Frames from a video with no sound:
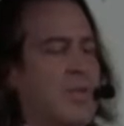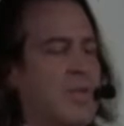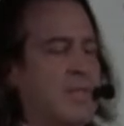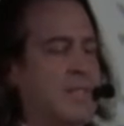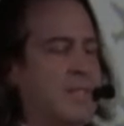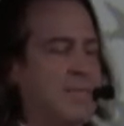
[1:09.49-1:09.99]
for a
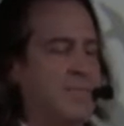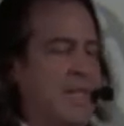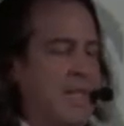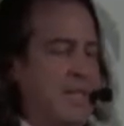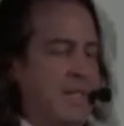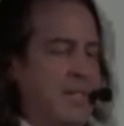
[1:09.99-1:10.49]
long time,
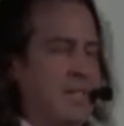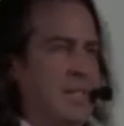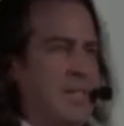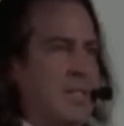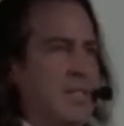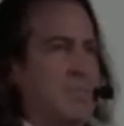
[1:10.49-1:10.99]
and
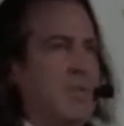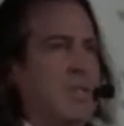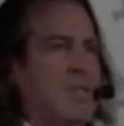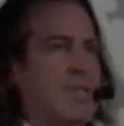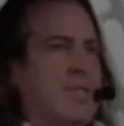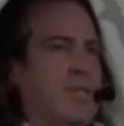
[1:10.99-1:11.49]
he's got this
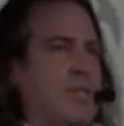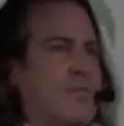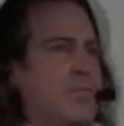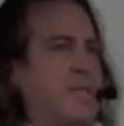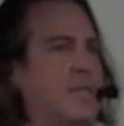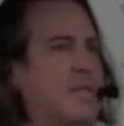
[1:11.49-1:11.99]
book called Thank
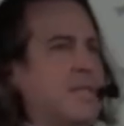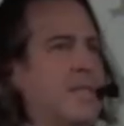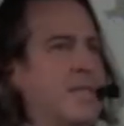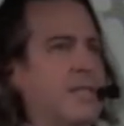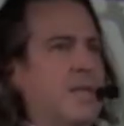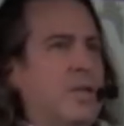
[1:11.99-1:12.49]
You for Being
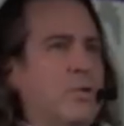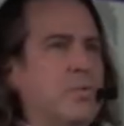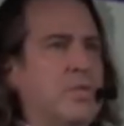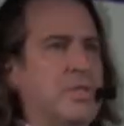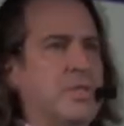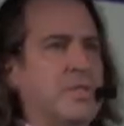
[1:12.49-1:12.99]
Late,
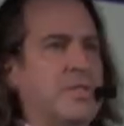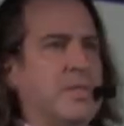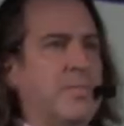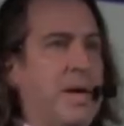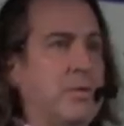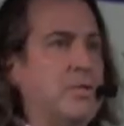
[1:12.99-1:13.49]
which
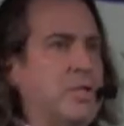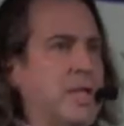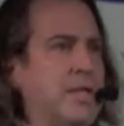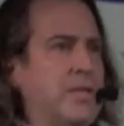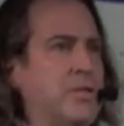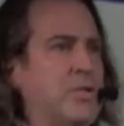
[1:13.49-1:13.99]
is about
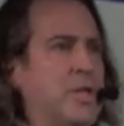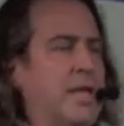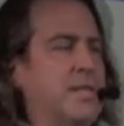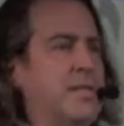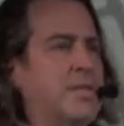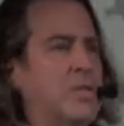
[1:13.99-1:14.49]
change,
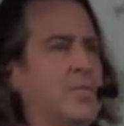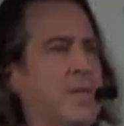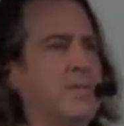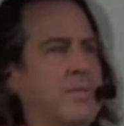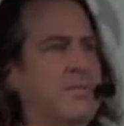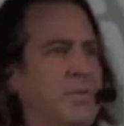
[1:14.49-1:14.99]
and it's also
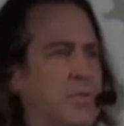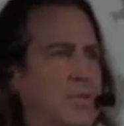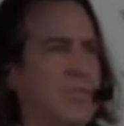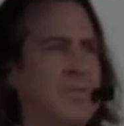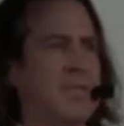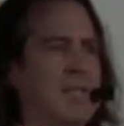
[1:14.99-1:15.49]
about the
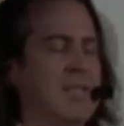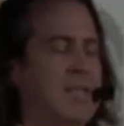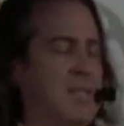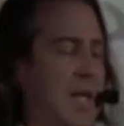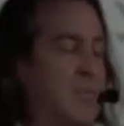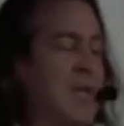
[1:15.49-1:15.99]
future of
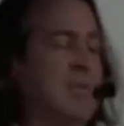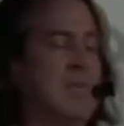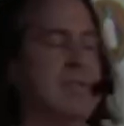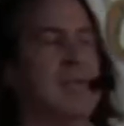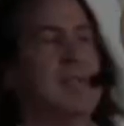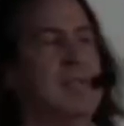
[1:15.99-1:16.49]
technology. I
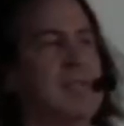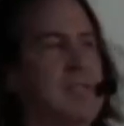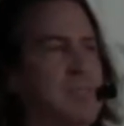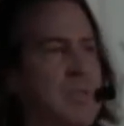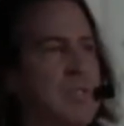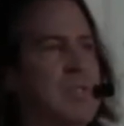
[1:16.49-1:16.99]
recommend all of
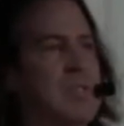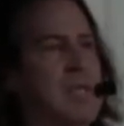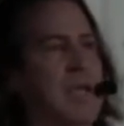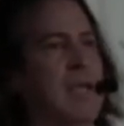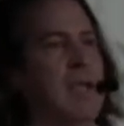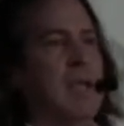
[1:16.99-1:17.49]
these books.
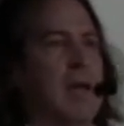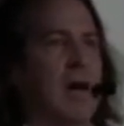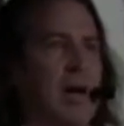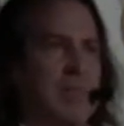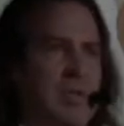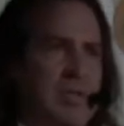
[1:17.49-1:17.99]

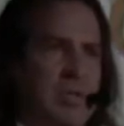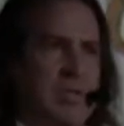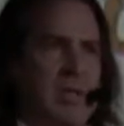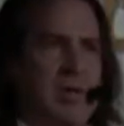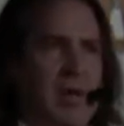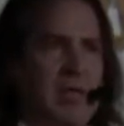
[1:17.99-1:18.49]
I'm going to
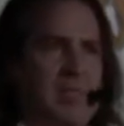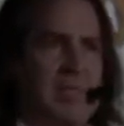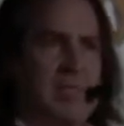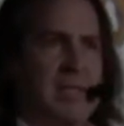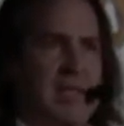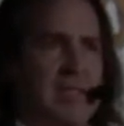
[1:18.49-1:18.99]
share all
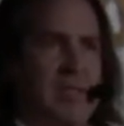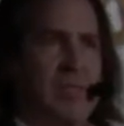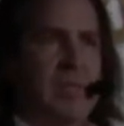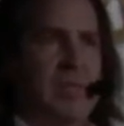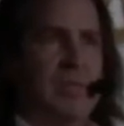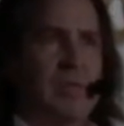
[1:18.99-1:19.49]
my slides
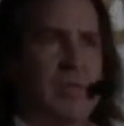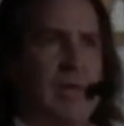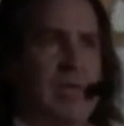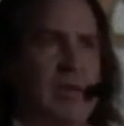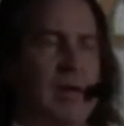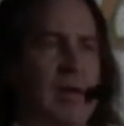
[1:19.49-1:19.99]
with you,
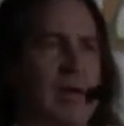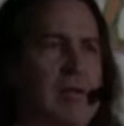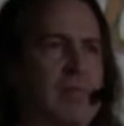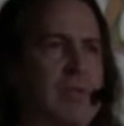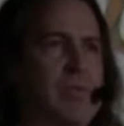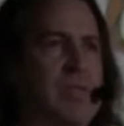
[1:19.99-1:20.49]
and
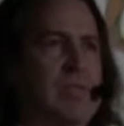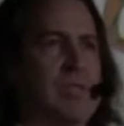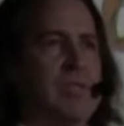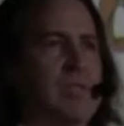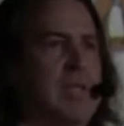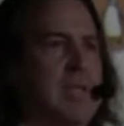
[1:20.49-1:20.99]
all of the
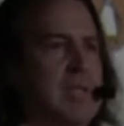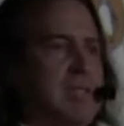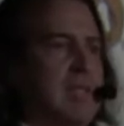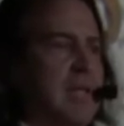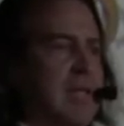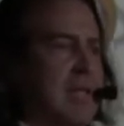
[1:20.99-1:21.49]
research that I
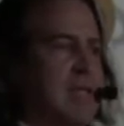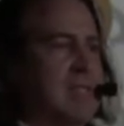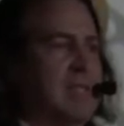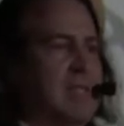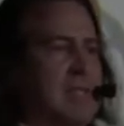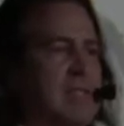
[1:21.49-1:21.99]
cite
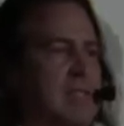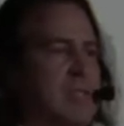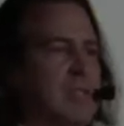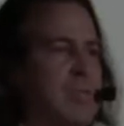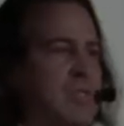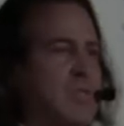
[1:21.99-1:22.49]
has links
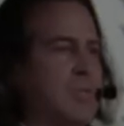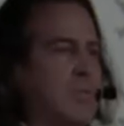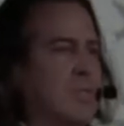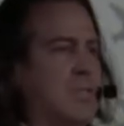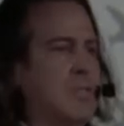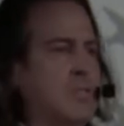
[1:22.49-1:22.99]
to the original
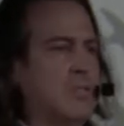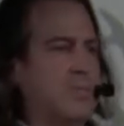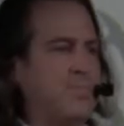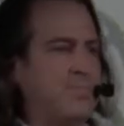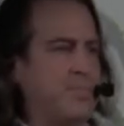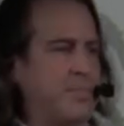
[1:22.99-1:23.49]

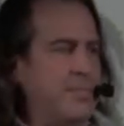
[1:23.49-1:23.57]
research.